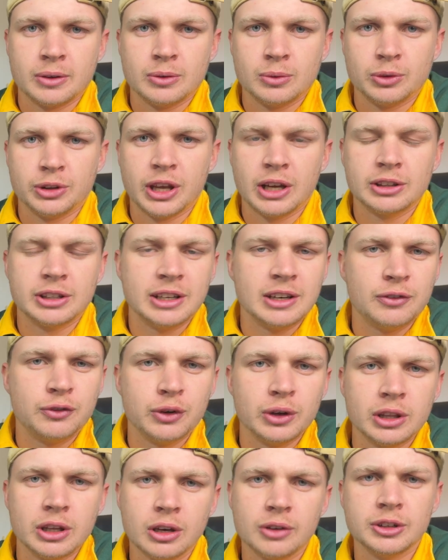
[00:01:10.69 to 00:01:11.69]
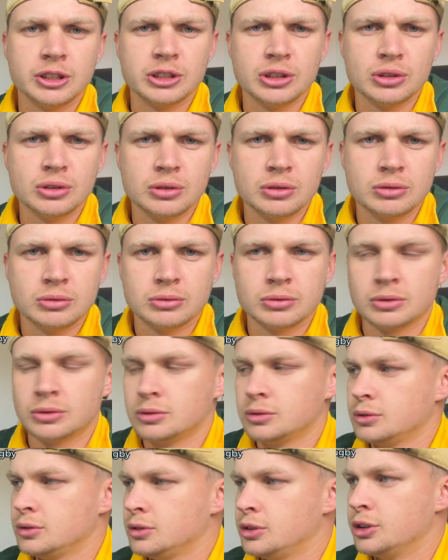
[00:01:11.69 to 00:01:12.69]
Without any further ado,
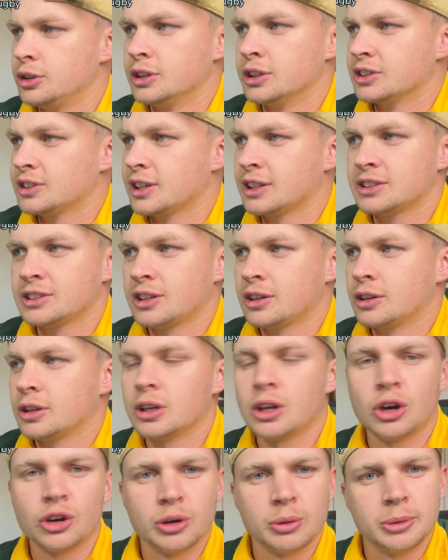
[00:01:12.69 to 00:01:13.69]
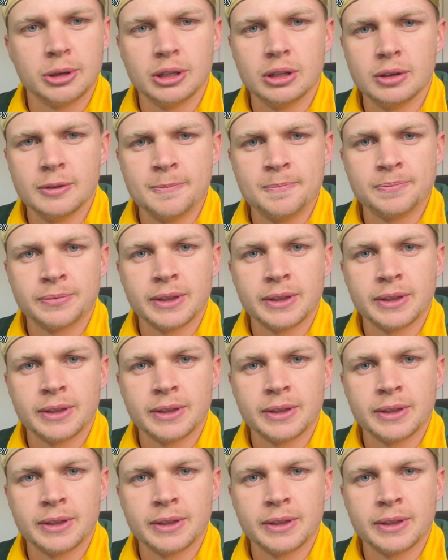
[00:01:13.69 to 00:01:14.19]
goodness, that sounded horrible.